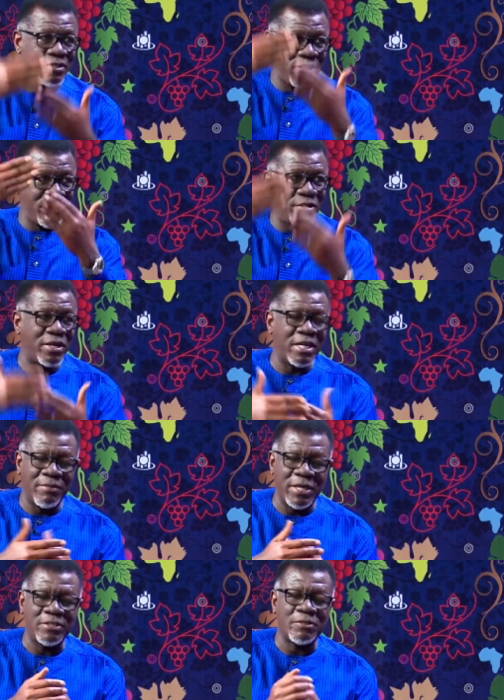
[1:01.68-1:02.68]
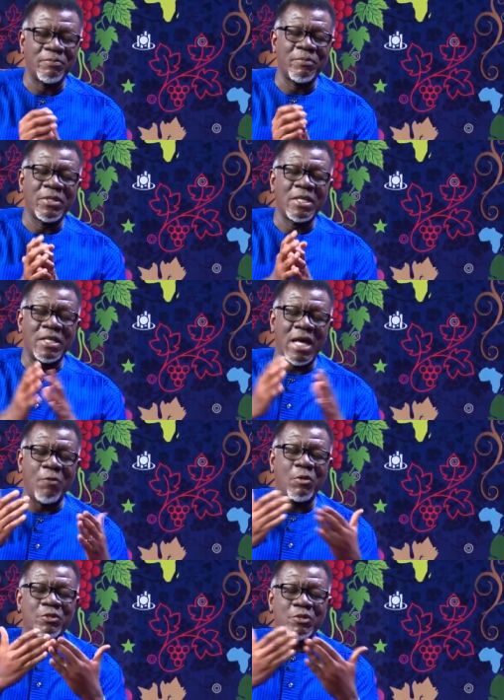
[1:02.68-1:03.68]
the mirror image. Now
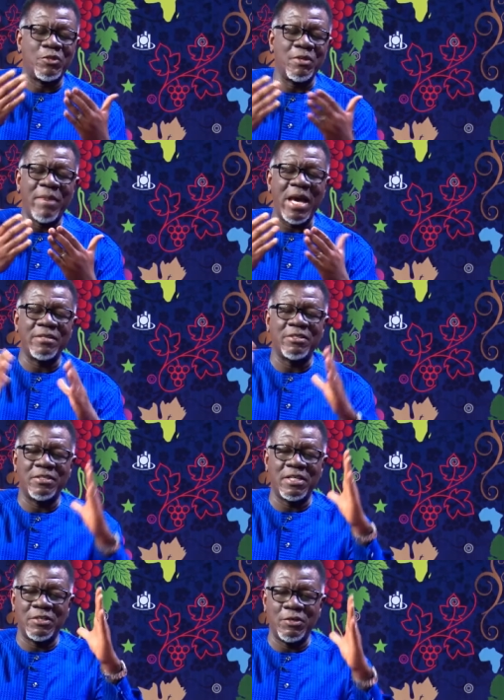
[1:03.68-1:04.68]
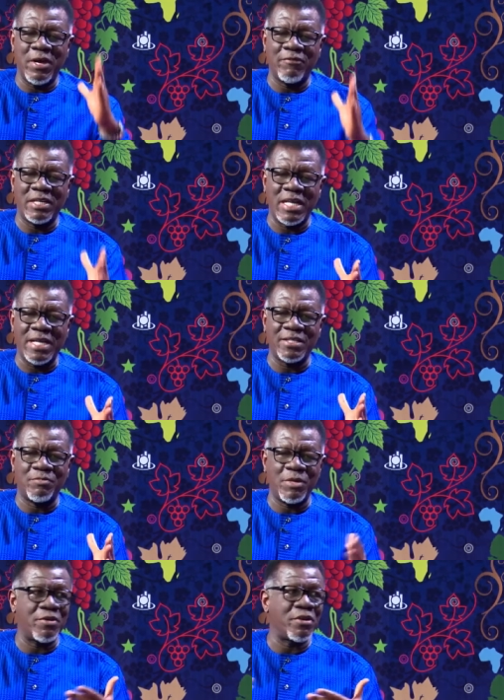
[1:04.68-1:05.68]
I want you to imagine that you have a
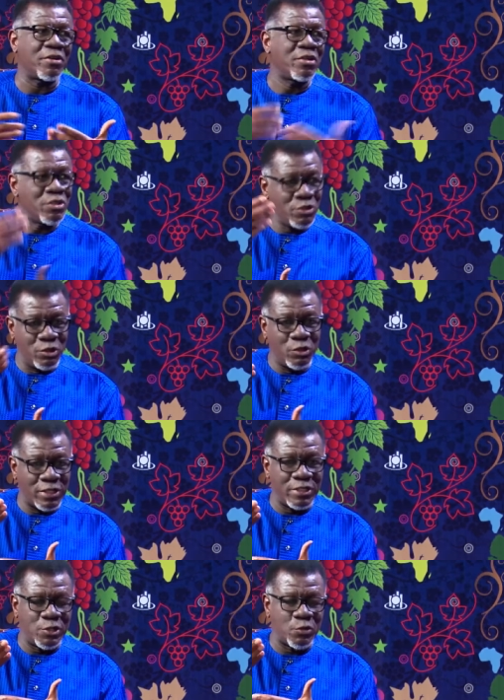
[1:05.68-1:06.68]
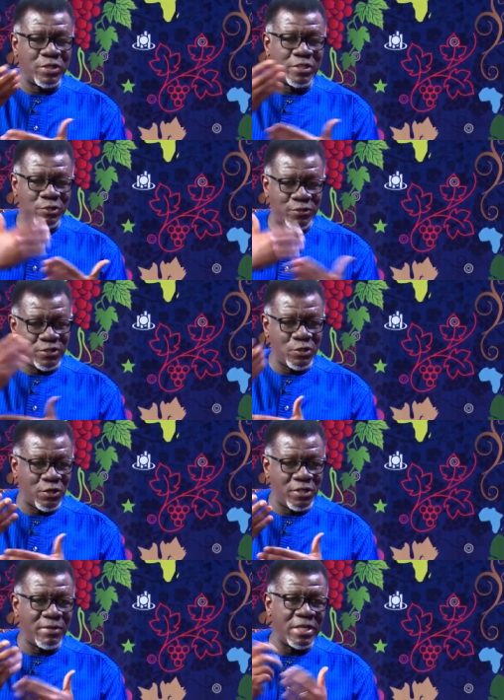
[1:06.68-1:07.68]
nice mirror, you look into it, you see
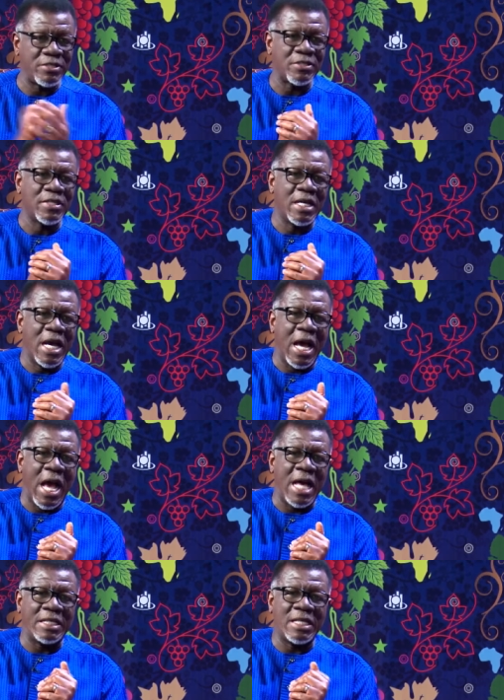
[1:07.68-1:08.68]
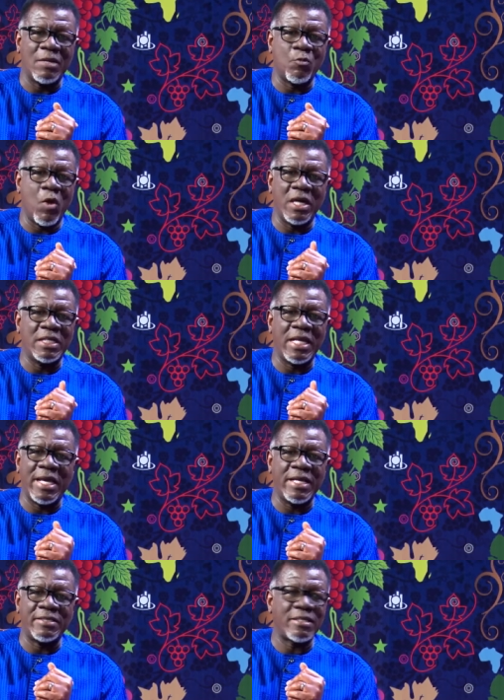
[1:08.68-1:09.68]
your image, and then one
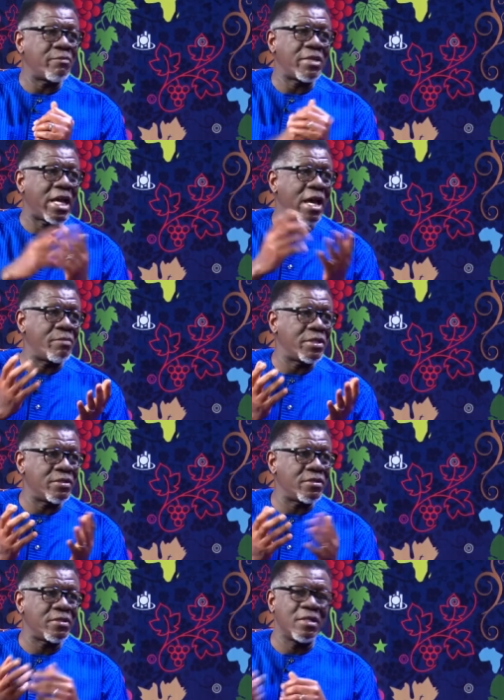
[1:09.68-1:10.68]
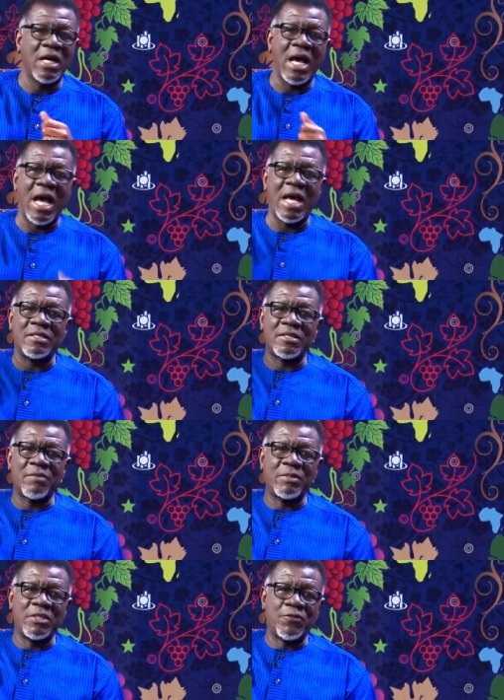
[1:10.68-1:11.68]
day something happens and
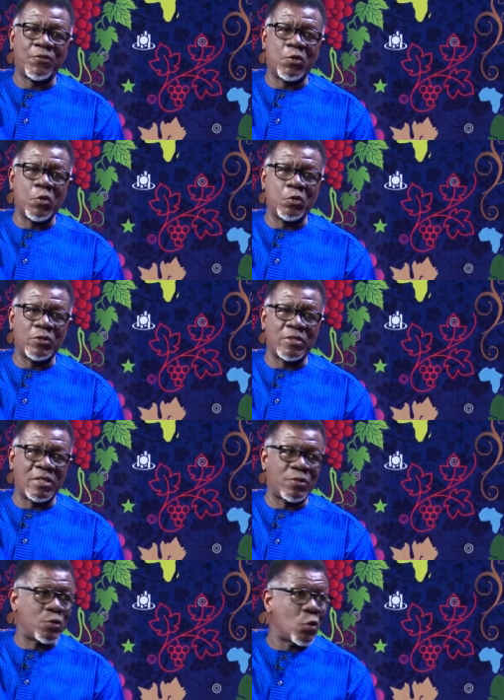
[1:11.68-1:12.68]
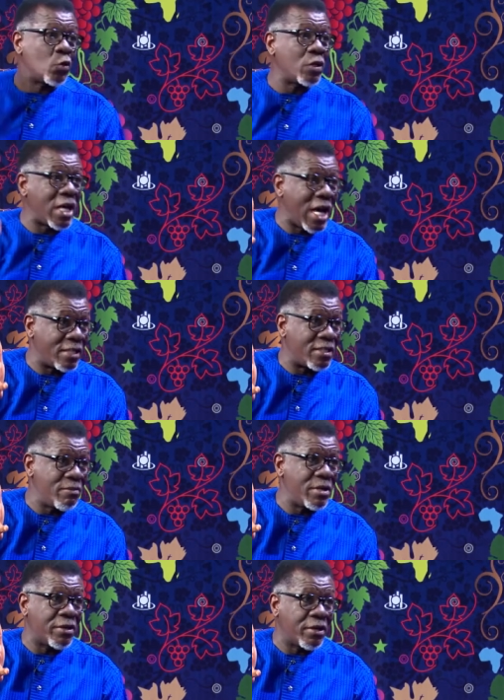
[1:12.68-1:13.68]
somebody throws a stone at
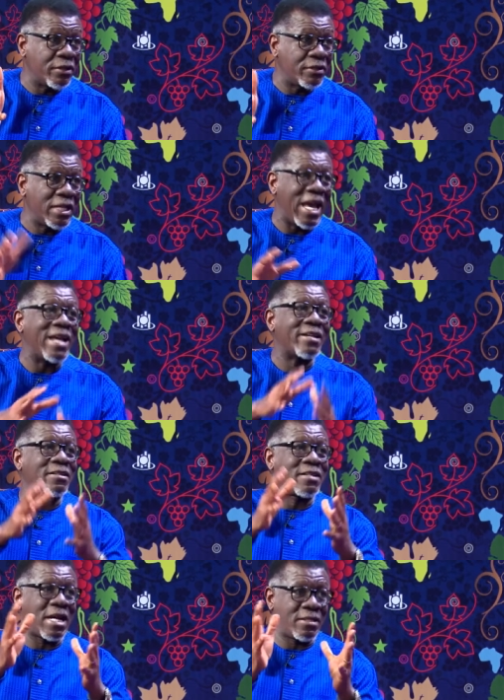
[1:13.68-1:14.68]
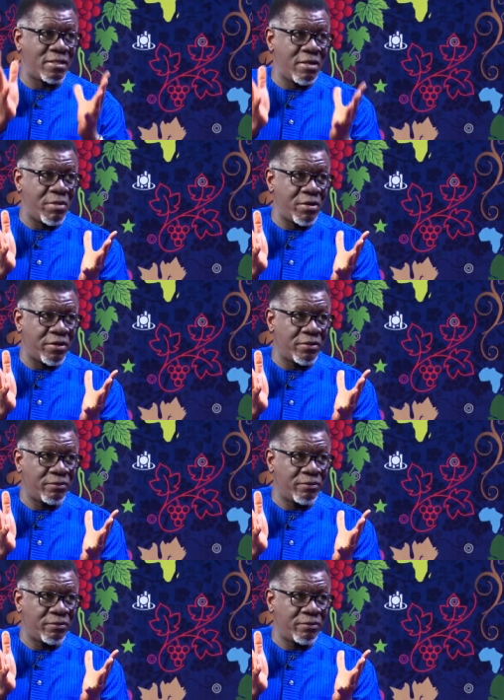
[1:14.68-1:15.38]
the mirror and cracks the mirror.